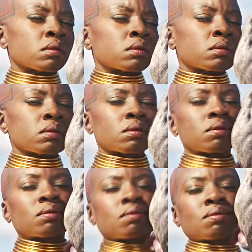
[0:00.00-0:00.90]

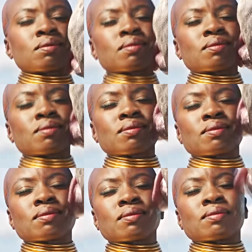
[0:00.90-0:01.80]

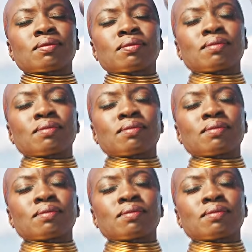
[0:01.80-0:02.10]
(silence)